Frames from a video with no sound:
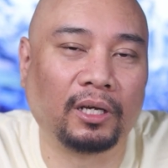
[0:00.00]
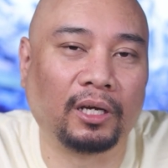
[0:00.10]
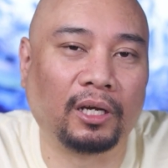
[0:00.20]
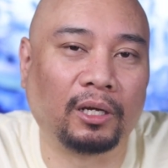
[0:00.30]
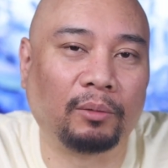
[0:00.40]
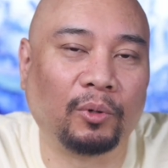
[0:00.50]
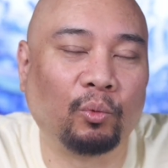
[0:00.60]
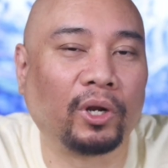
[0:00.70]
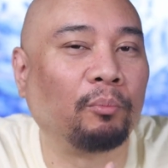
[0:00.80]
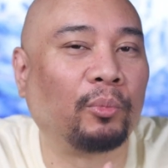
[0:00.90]
But
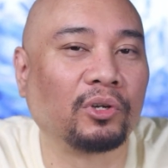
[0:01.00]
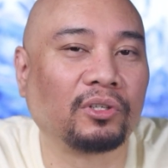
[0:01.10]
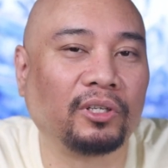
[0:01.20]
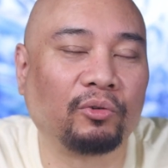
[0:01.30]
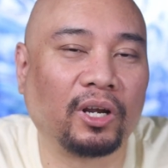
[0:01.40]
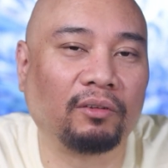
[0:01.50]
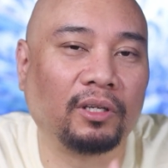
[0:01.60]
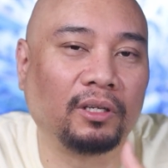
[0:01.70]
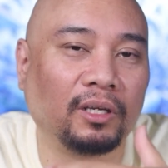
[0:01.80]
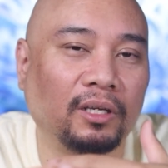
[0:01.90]
when I'm personally
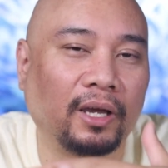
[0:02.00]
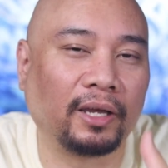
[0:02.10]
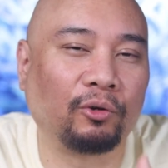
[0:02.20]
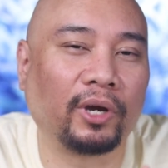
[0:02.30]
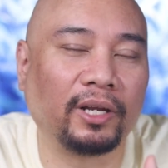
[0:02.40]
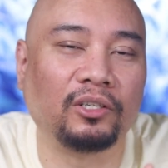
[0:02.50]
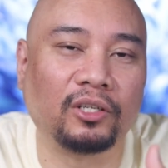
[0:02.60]
traveling, I try to